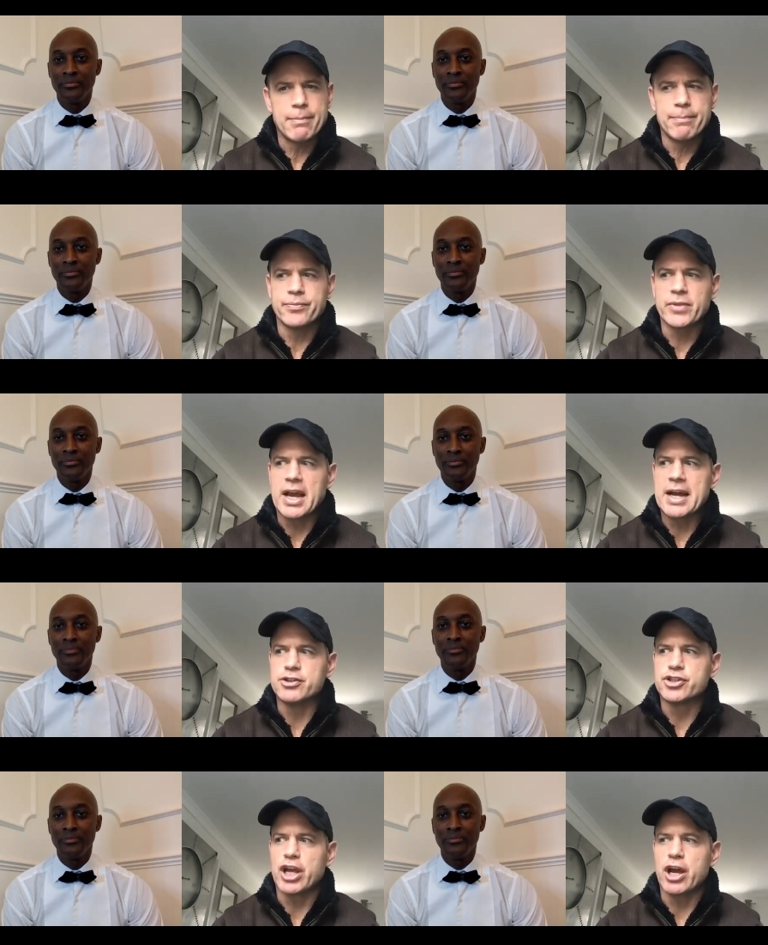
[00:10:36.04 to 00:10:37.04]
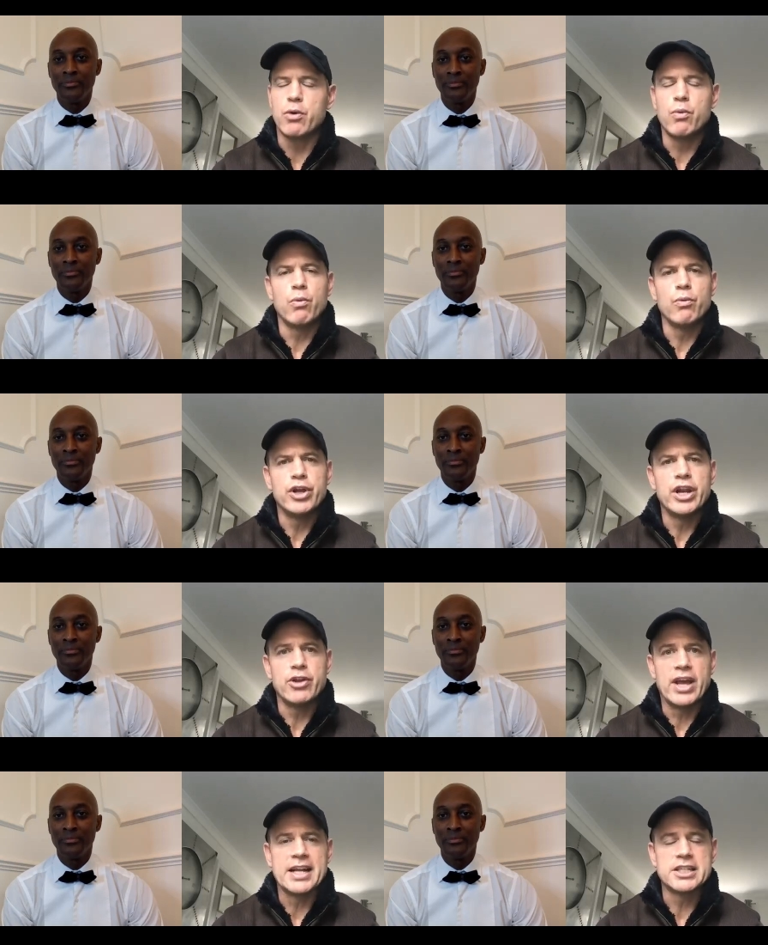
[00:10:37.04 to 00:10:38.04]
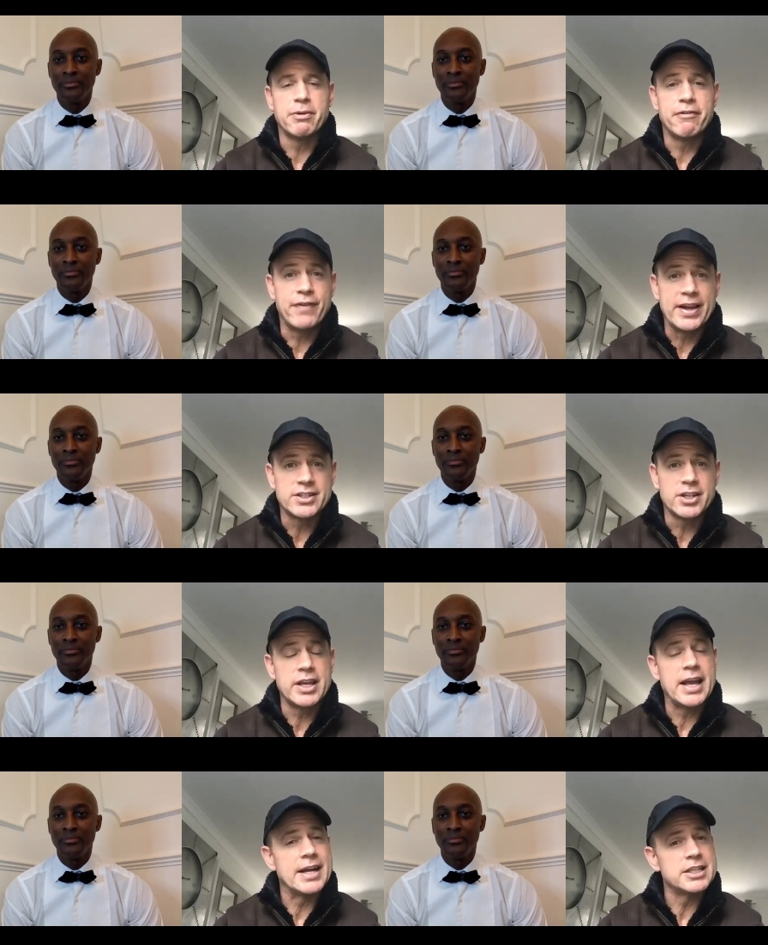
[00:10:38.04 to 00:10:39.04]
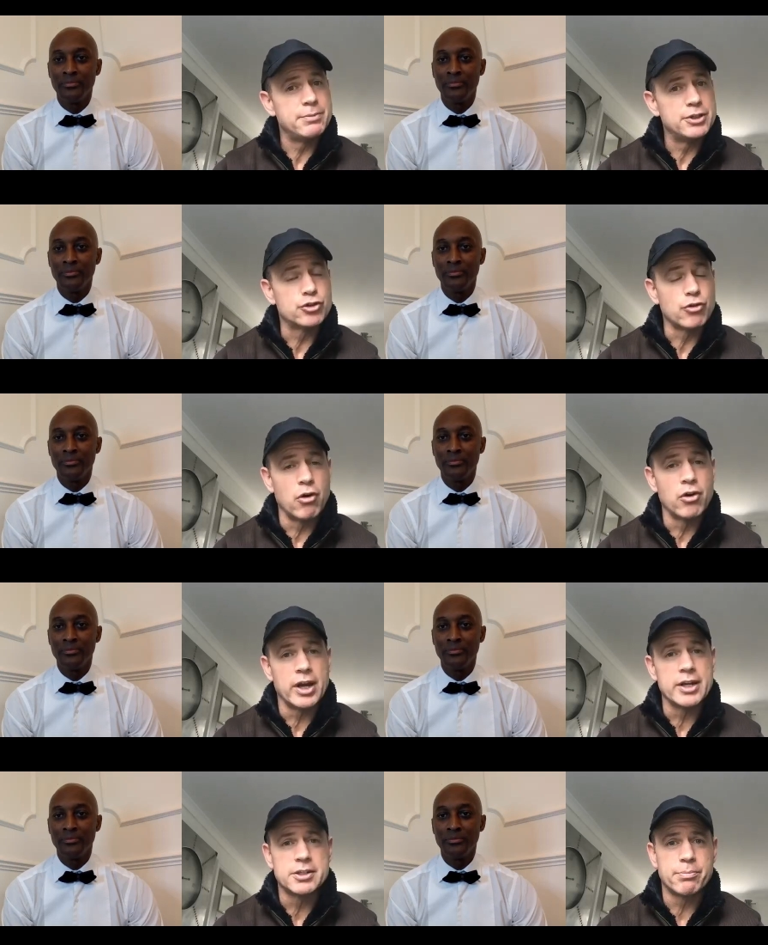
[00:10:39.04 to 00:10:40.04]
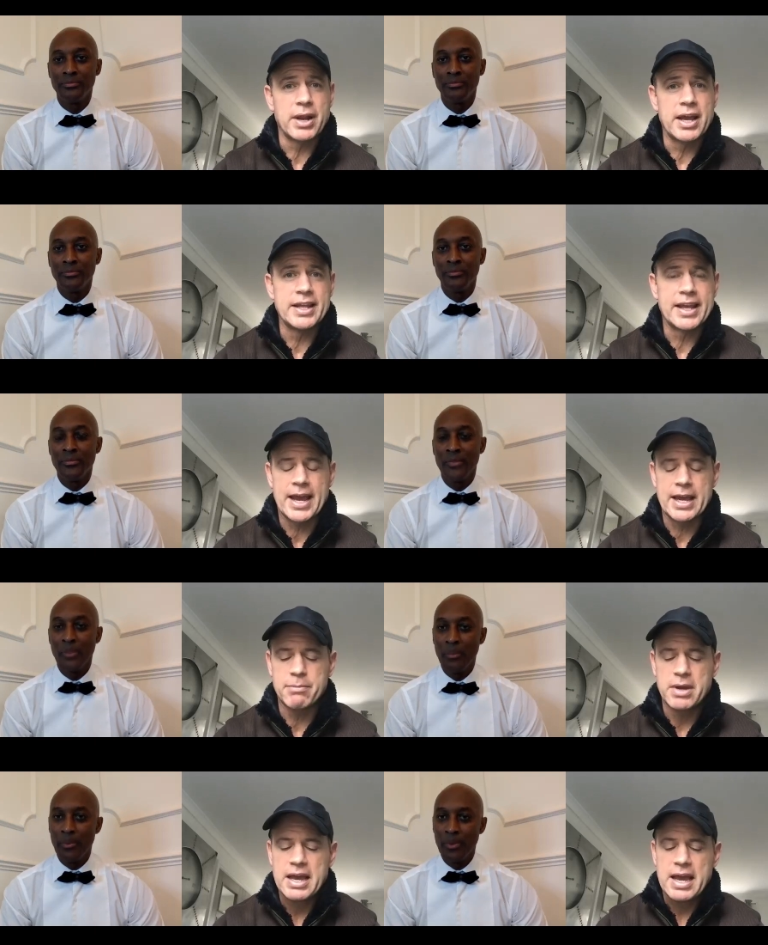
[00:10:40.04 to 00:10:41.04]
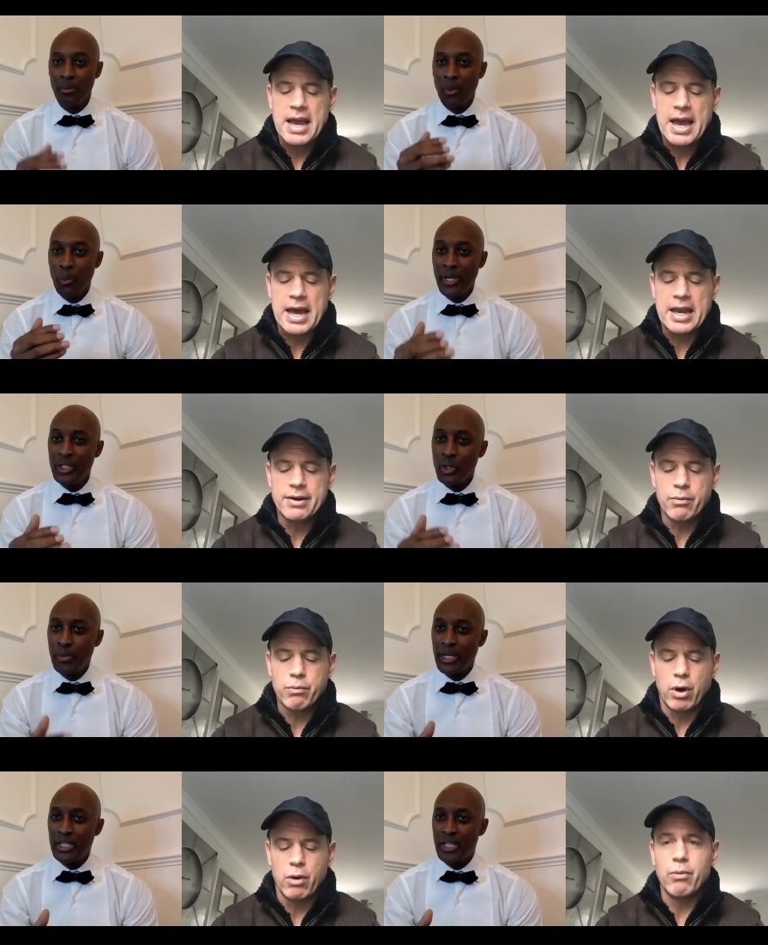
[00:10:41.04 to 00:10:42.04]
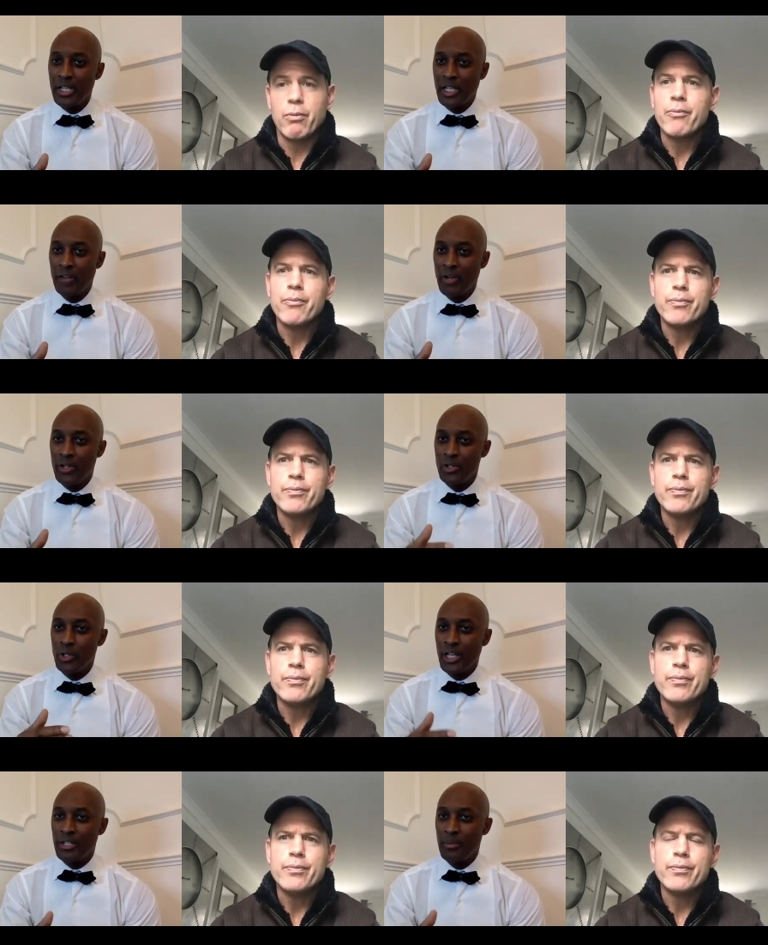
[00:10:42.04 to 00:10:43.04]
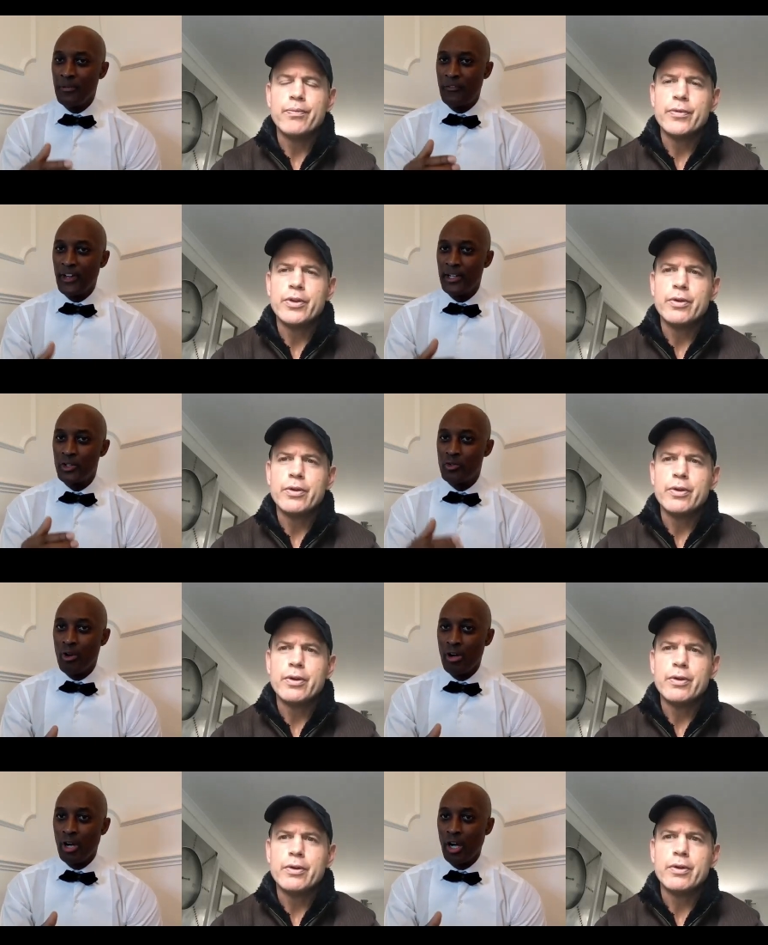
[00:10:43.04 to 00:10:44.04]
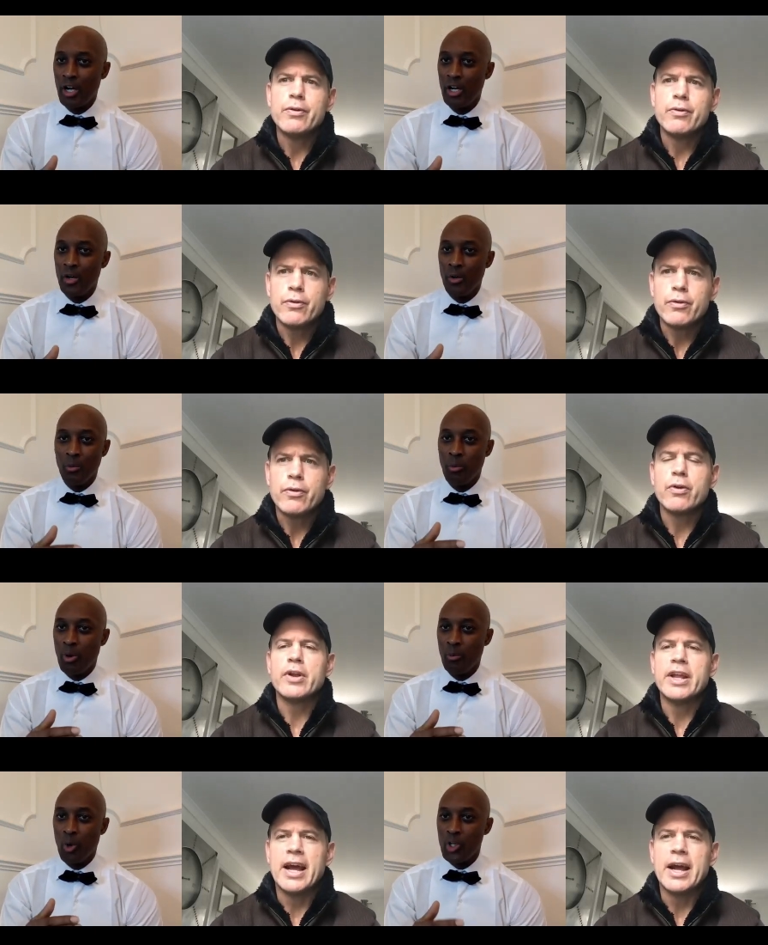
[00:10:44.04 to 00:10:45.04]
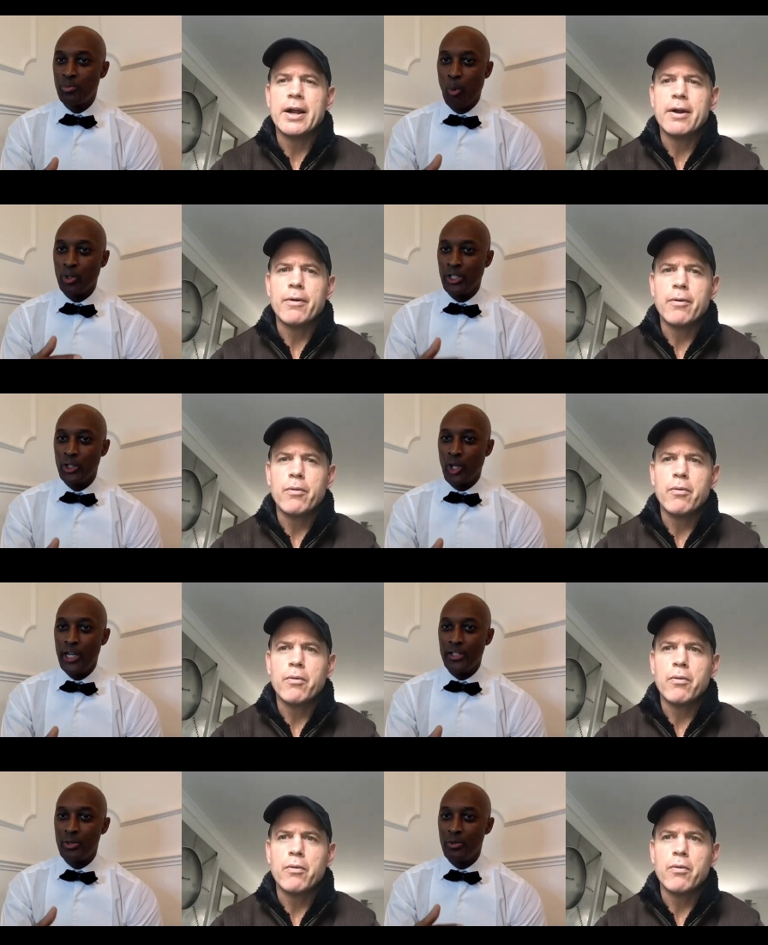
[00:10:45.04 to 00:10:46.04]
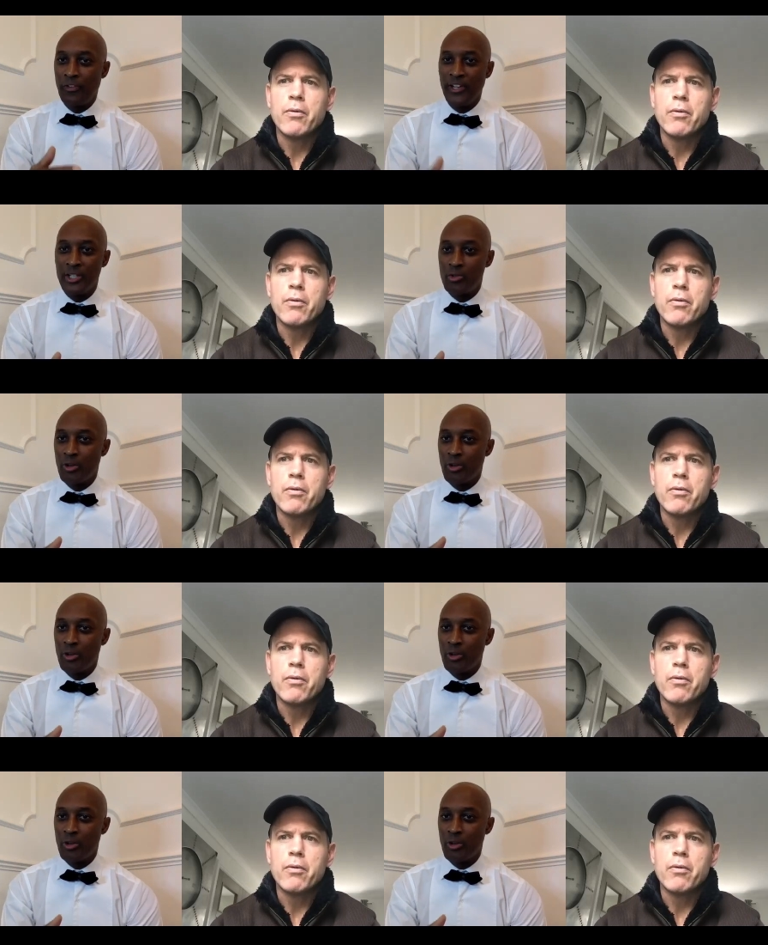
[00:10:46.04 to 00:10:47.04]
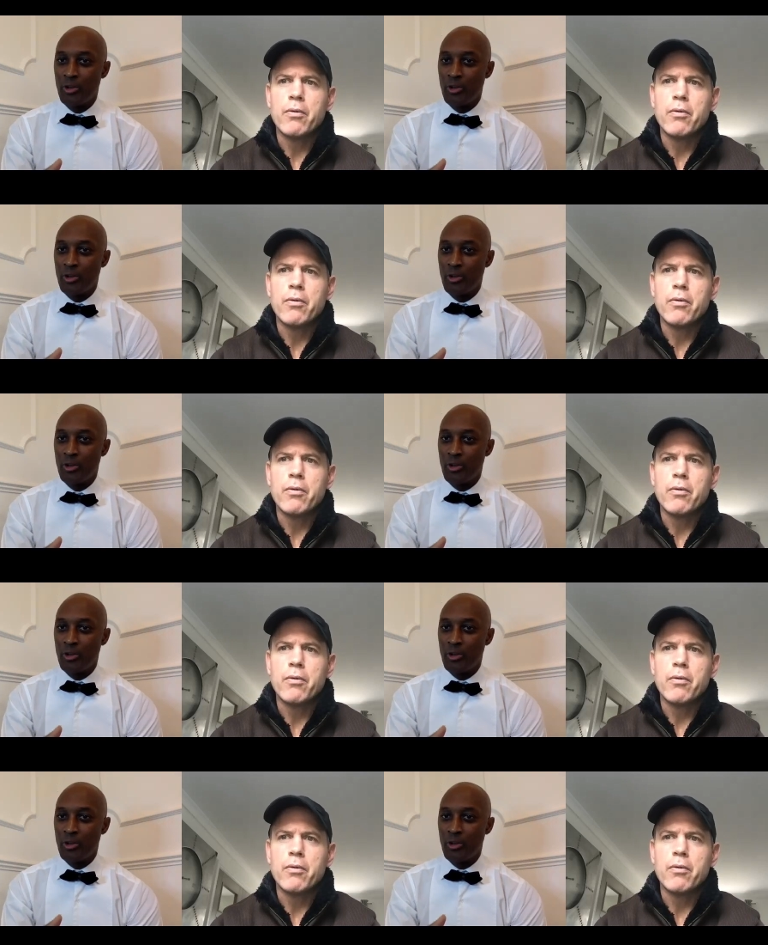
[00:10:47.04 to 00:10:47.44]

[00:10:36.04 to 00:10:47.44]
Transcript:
Speaker 1: Um, and so, you know, you had to be fitter, you had to be stronger to play the game. But where um, did
Speaker 2: you bring this in, Kyran? So you had to be fit and stronger. What, what yeah. sport did you go into? Fitness, strength, is